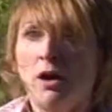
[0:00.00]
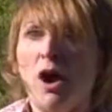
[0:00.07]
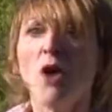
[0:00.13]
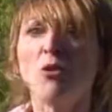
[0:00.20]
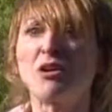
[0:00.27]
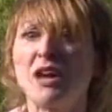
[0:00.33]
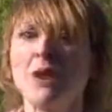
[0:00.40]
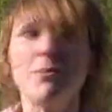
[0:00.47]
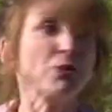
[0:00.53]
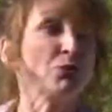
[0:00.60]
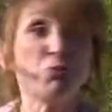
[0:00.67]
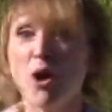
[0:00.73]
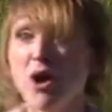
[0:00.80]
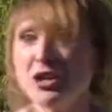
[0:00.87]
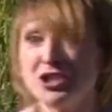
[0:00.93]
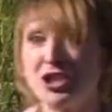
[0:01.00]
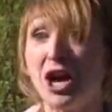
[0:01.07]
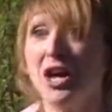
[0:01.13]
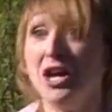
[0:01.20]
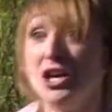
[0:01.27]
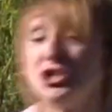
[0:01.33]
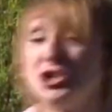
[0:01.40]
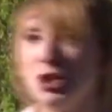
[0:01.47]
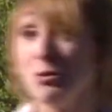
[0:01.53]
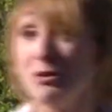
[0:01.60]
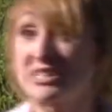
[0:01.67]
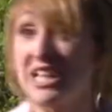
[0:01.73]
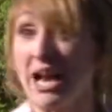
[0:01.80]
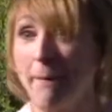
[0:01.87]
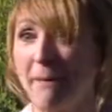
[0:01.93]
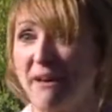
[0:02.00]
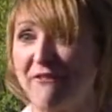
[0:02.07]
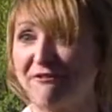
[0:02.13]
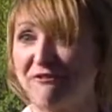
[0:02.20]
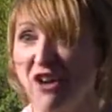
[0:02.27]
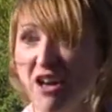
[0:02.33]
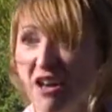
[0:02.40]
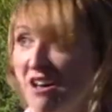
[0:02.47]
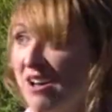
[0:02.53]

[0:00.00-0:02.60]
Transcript: Oh, come on, what? You attacked me first.